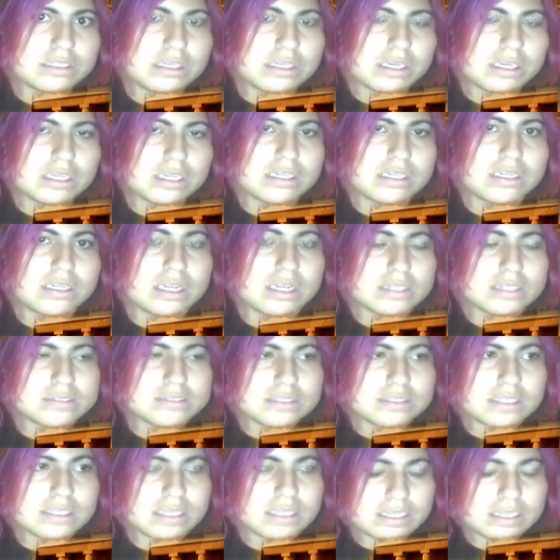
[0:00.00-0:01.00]
and not
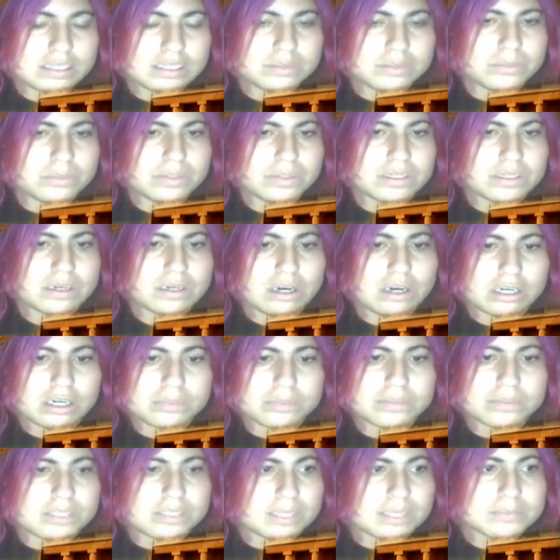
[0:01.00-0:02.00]
to let anyone
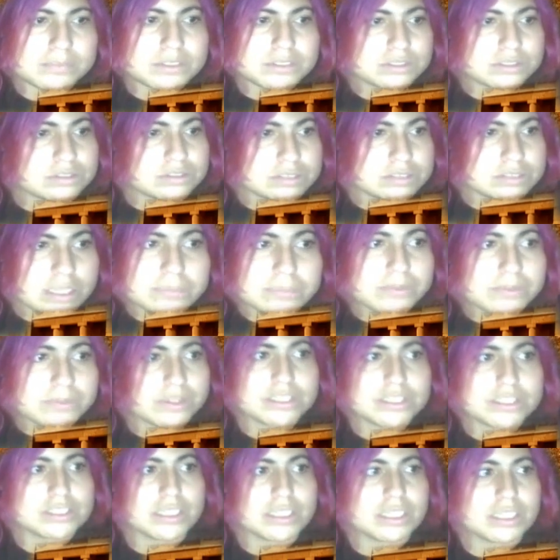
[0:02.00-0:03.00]
harm or damage or stop your
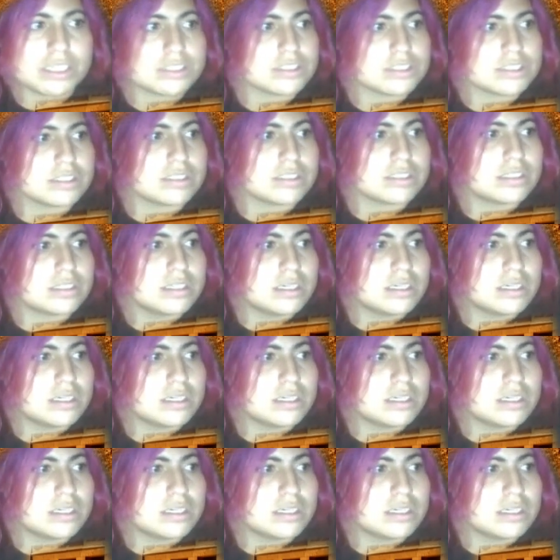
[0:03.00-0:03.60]
education